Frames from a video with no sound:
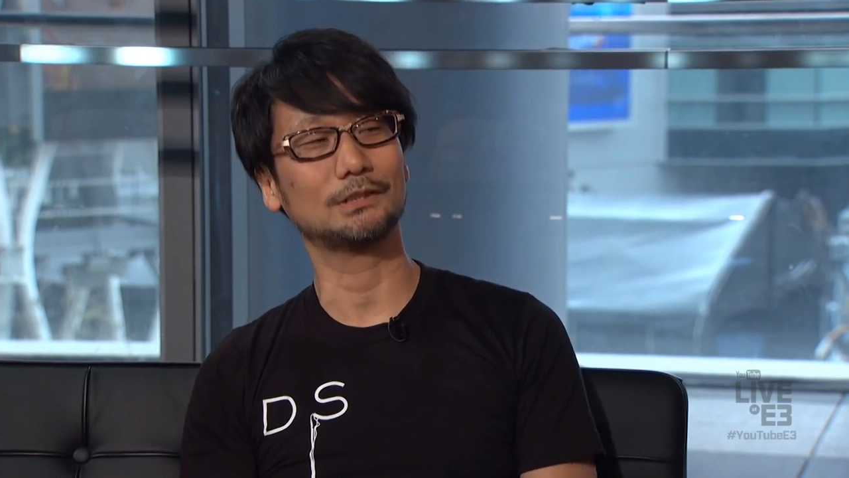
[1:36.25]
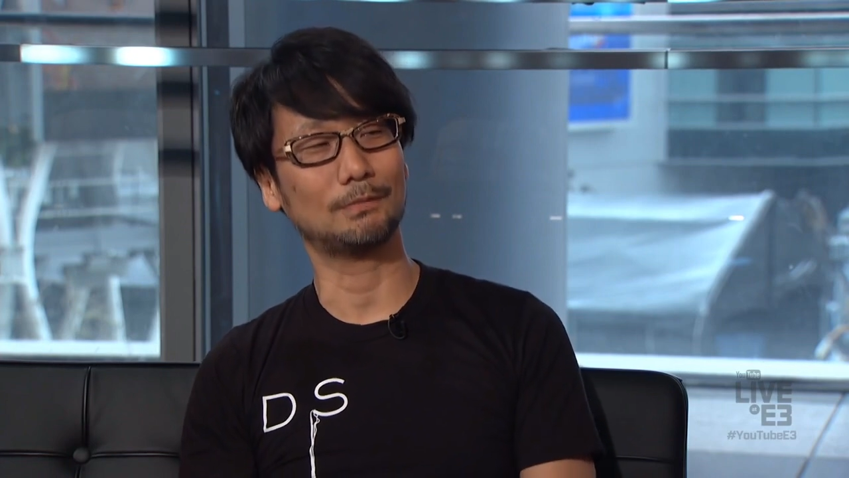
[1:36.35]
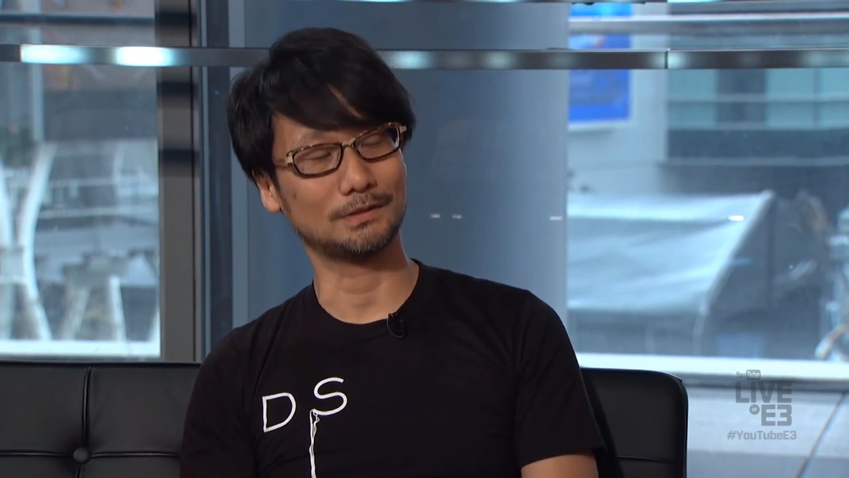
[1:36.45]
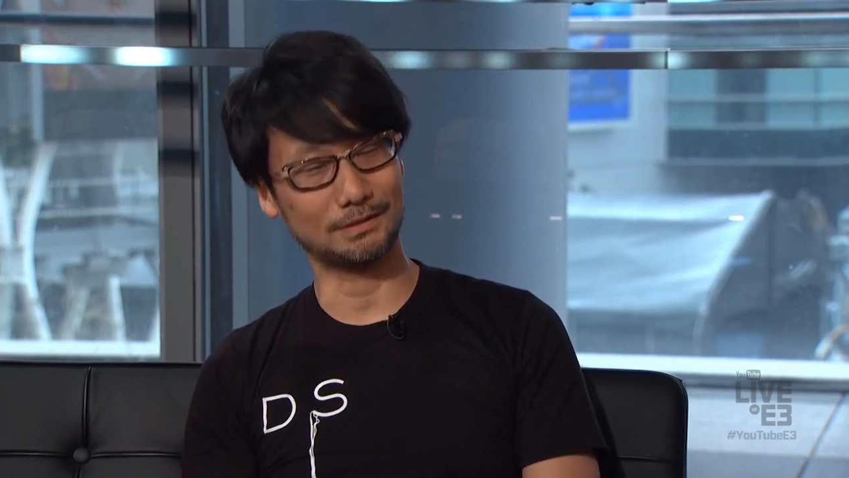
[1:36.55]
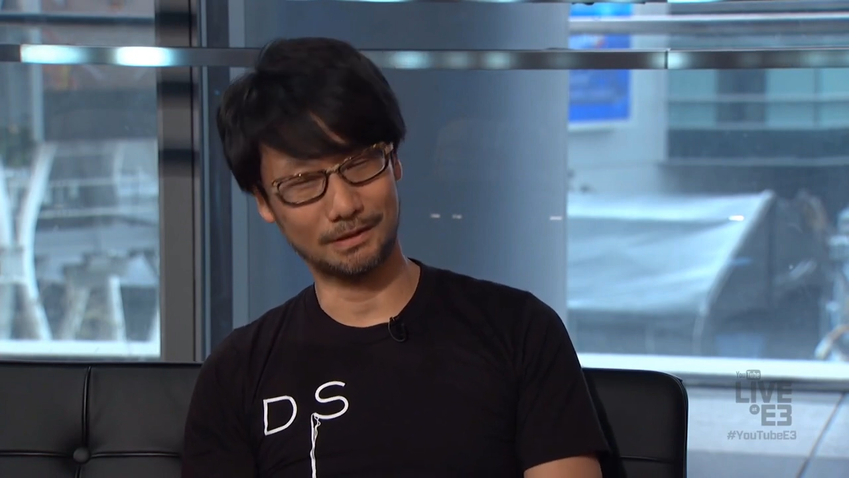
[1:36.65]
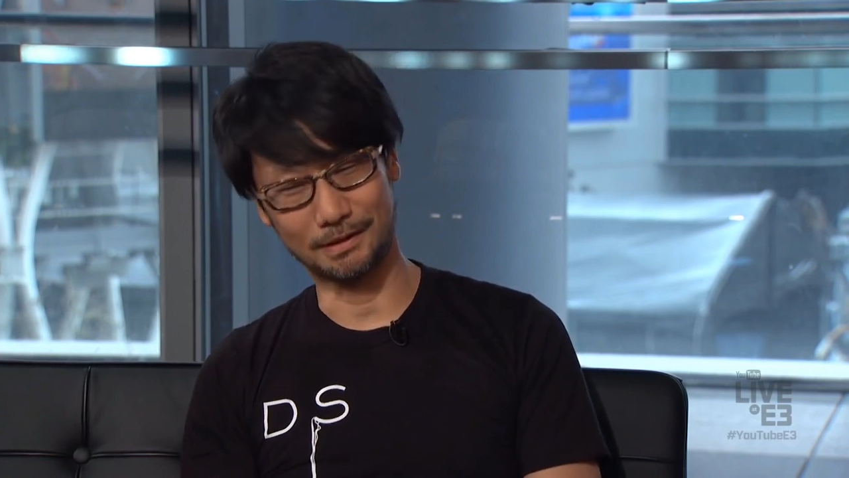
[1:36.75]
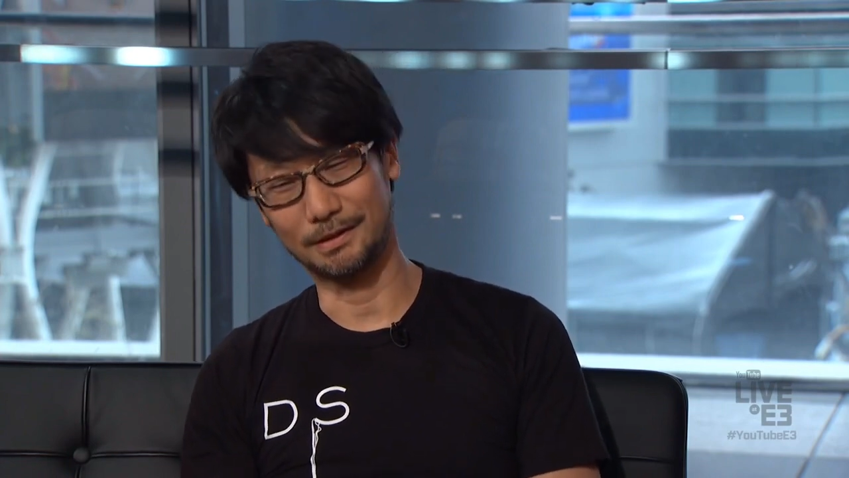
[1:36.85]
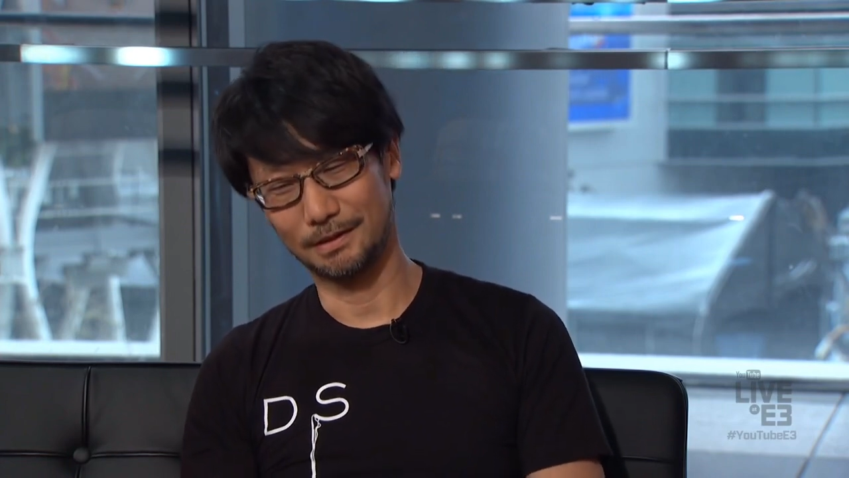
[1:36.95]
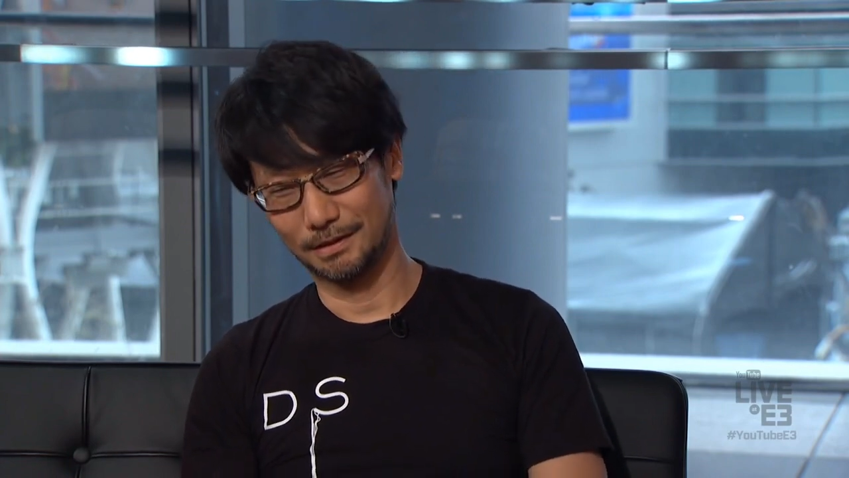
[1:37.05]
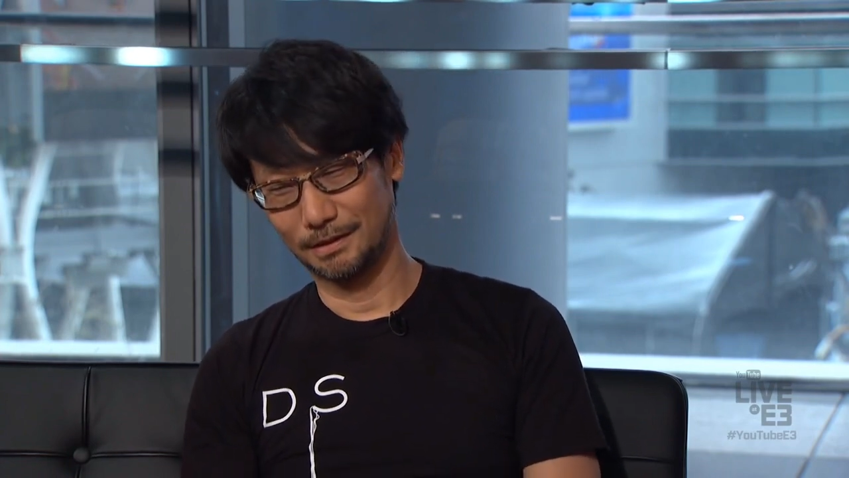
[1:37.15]
and with the
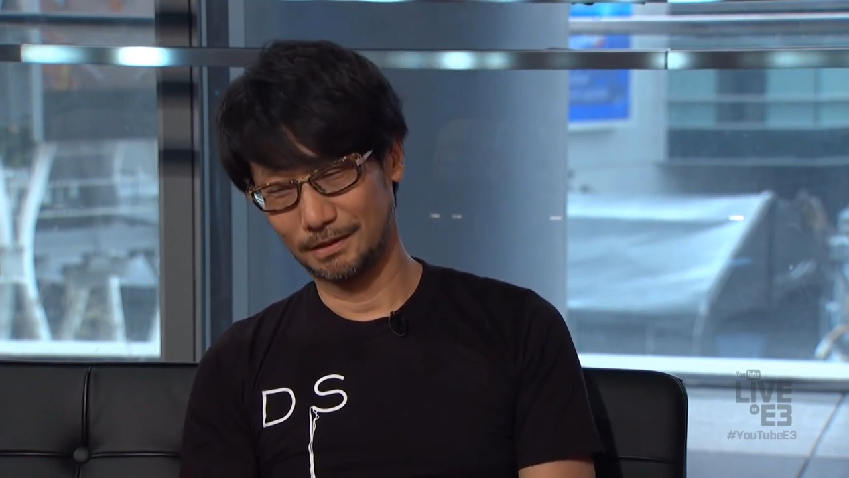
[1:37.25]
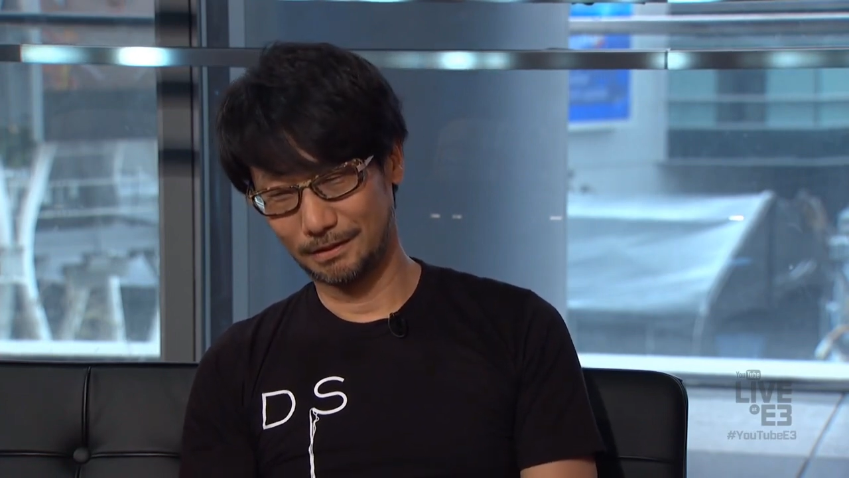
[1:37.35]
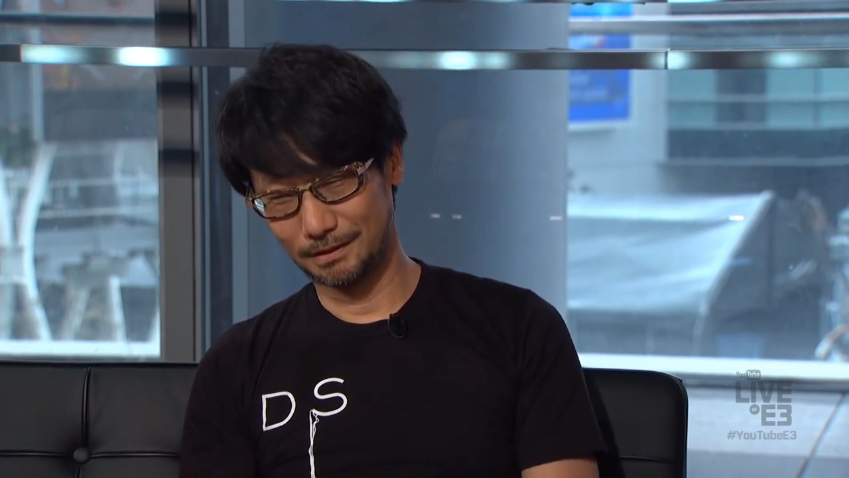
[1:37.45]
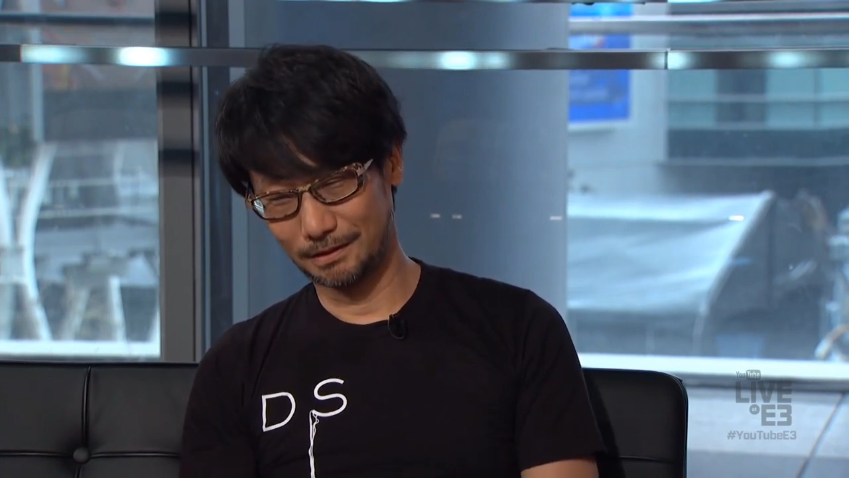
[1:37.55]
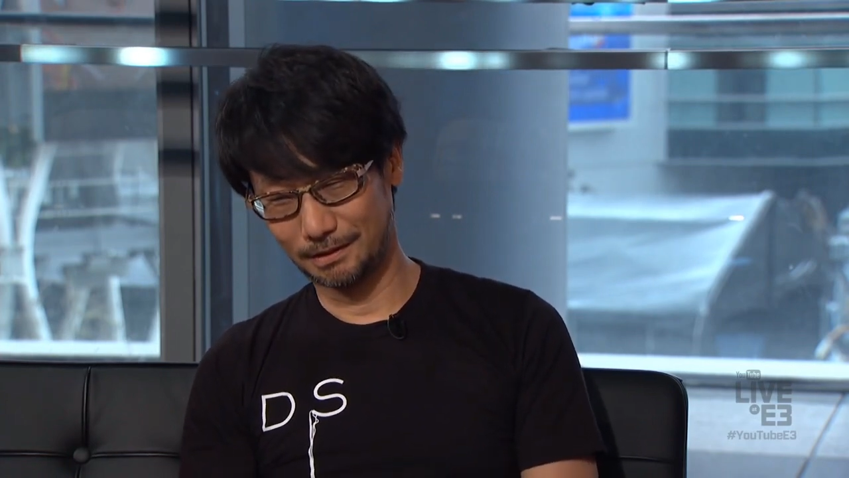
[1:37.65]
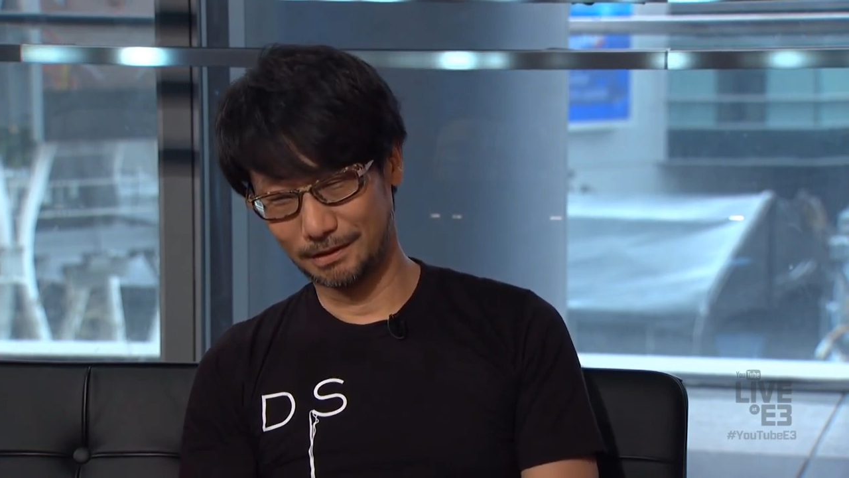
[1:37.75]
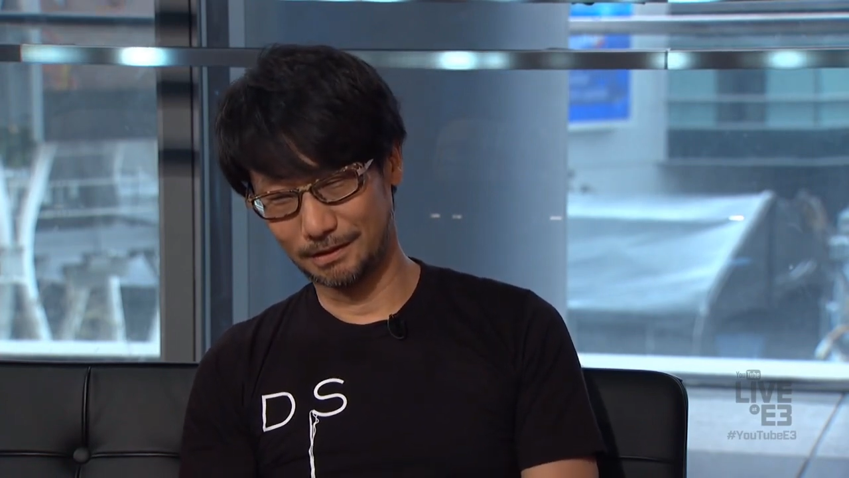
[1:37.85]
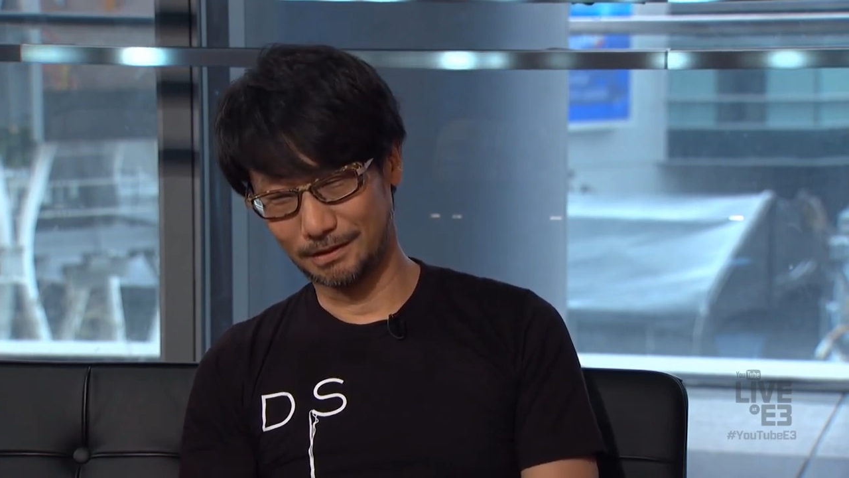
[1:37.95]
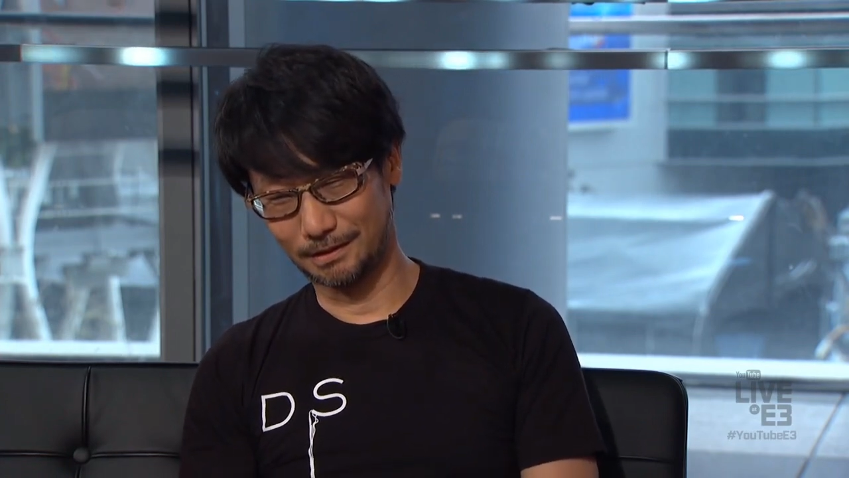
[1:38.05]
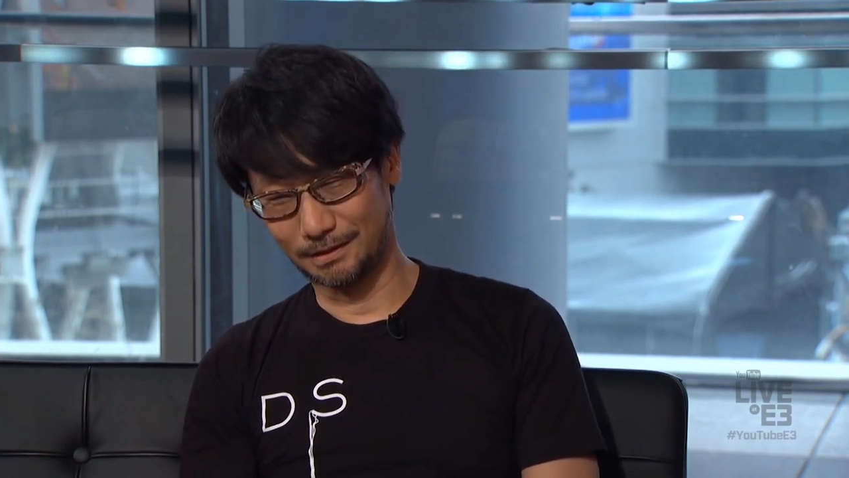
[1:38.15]
strand like effect on the
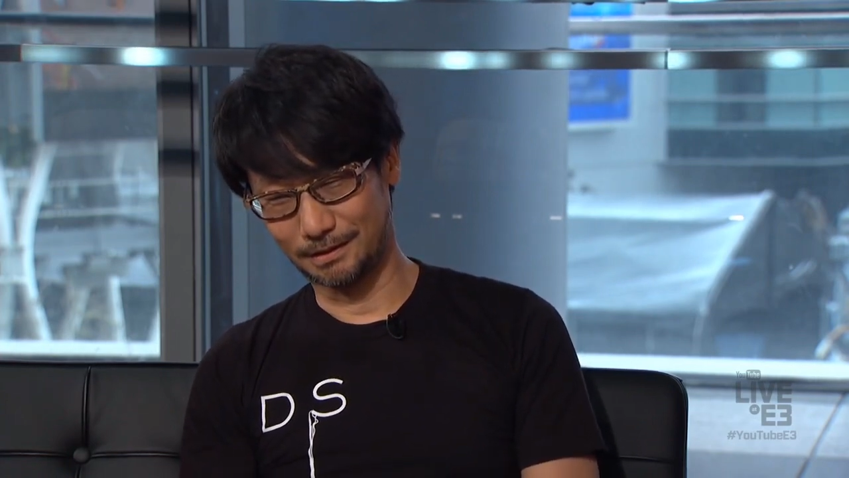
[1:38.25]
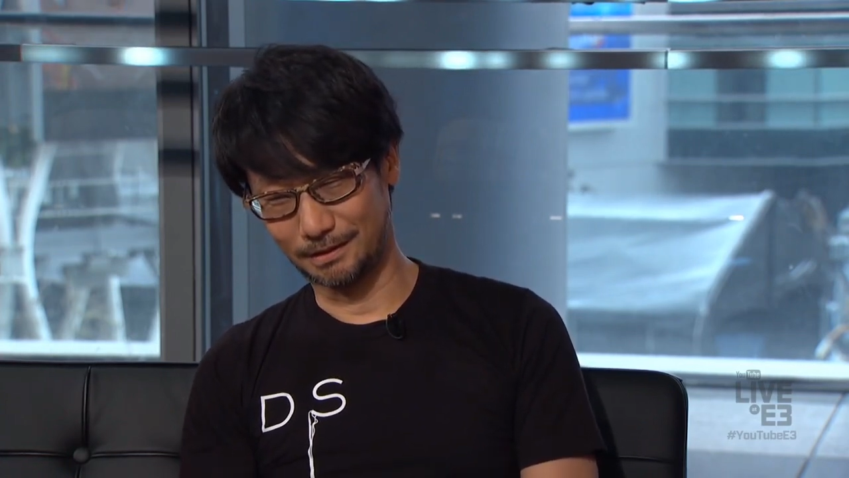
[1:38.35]
font